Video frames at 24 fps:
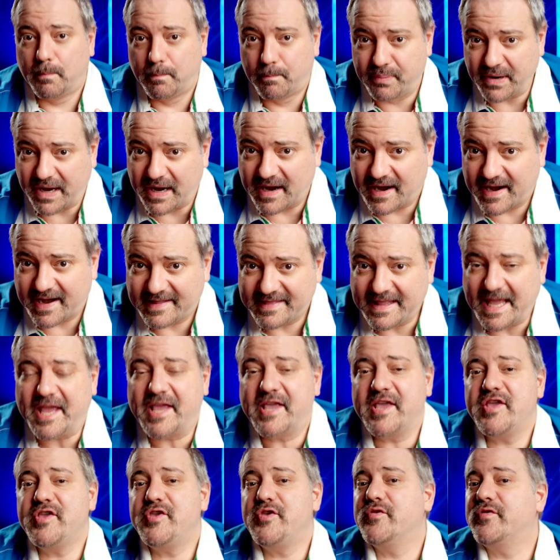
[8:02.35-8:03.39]
But
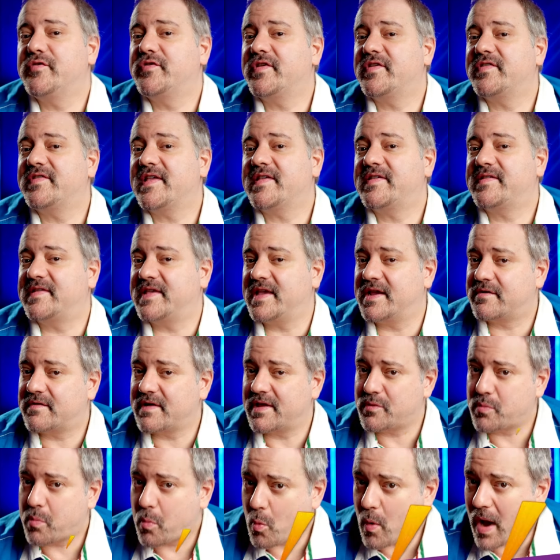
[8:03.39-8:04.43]
he uses a
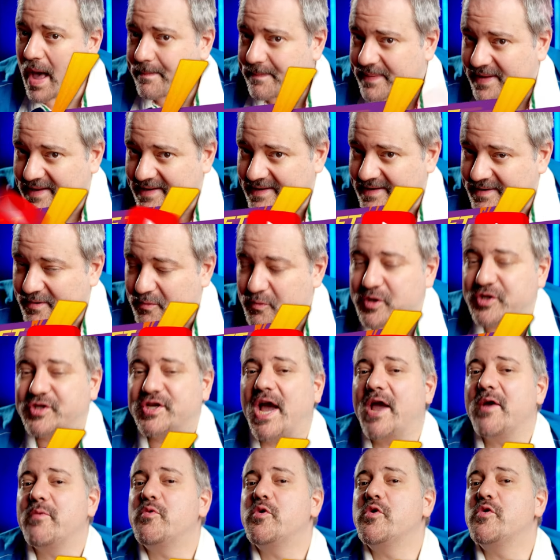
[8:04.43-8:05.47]
secret weapon, which
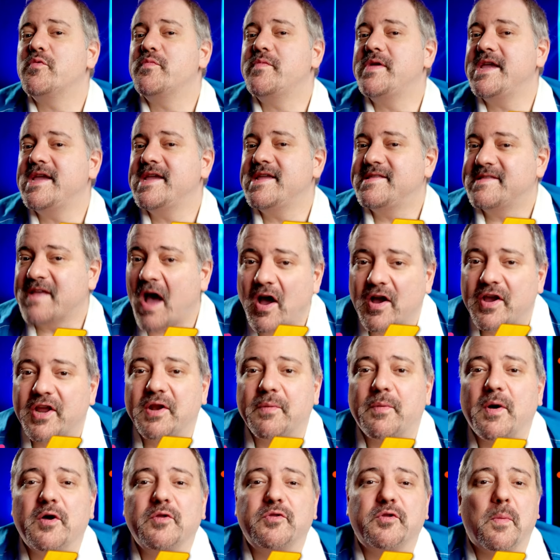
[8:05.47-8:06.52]
I will be talking
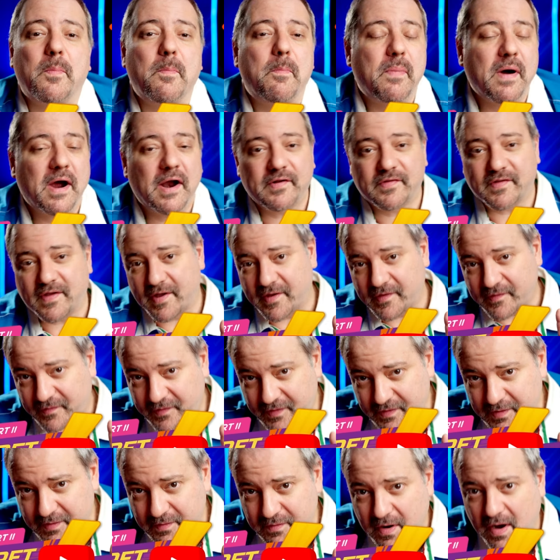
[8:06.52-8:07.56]
about on part
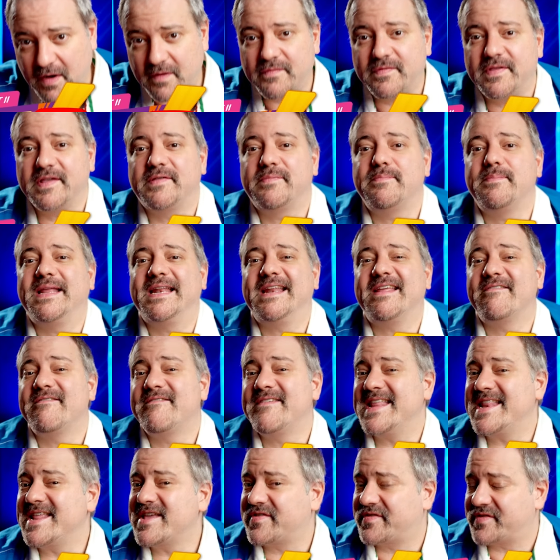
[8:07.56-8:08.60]
2 of this mini
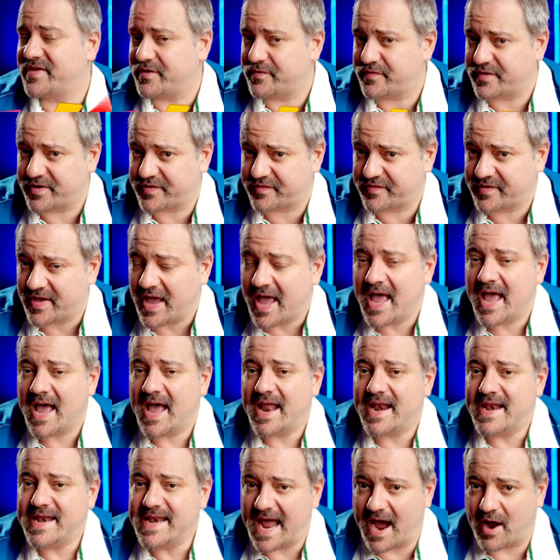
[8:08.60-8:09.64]
video series.
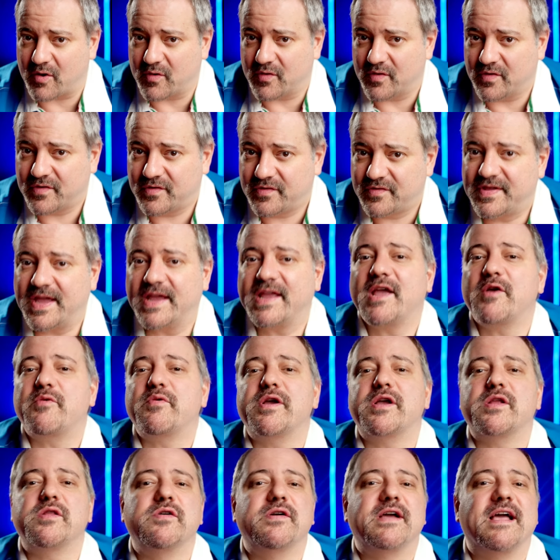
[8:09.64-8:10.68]
Now, take a
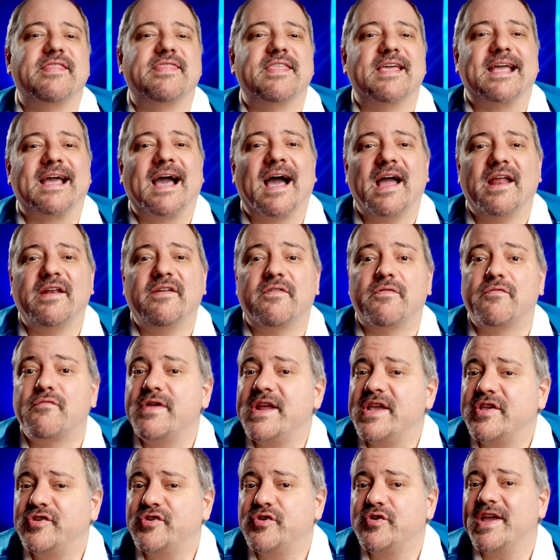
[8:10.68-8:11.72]
quick look at the kind of
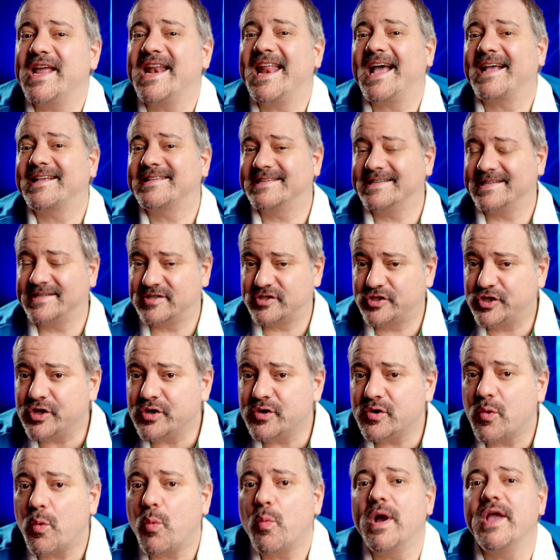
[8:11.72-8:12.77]
reach you get access
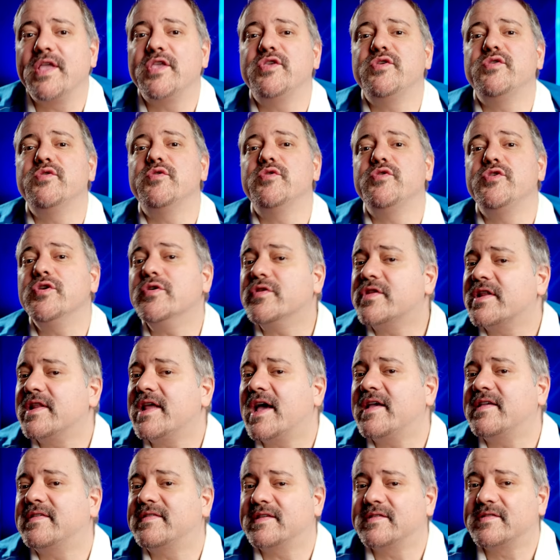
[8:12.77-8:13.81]
to when you
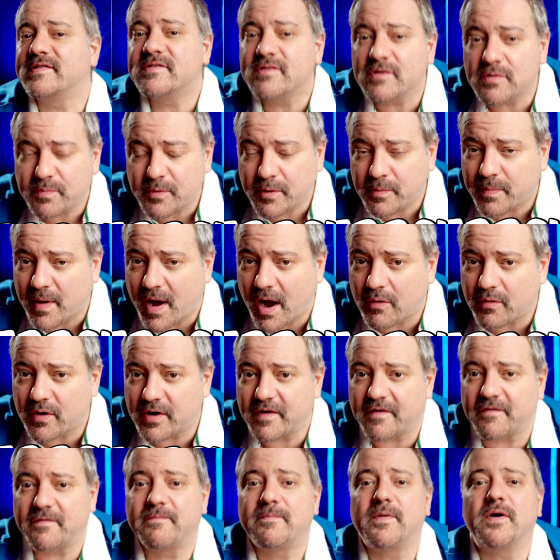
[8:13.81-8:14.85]
utilize the superpower
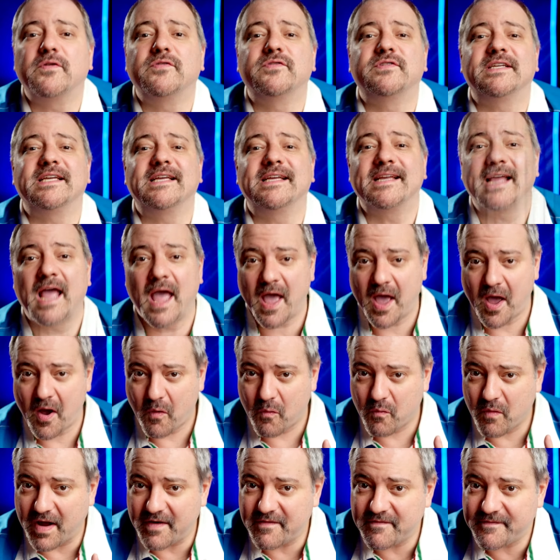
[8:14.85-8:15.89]
of posting
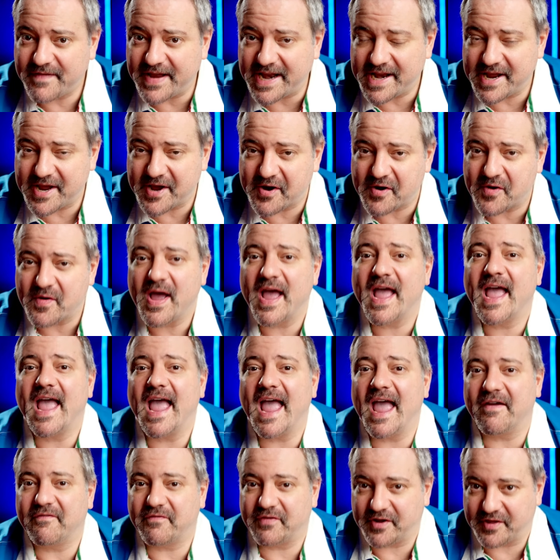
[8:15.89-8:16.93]
one video
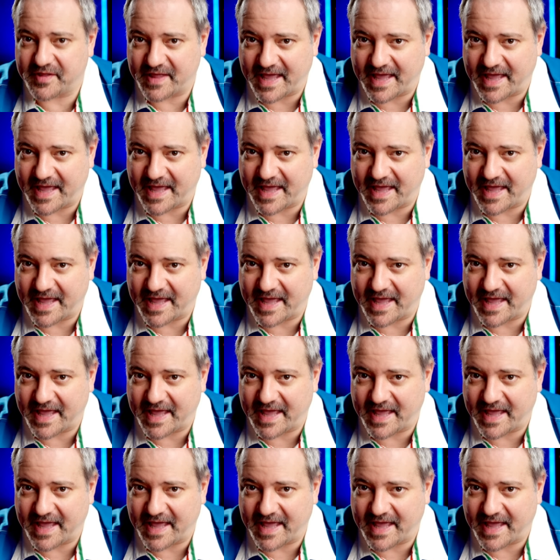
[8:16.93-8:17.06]
every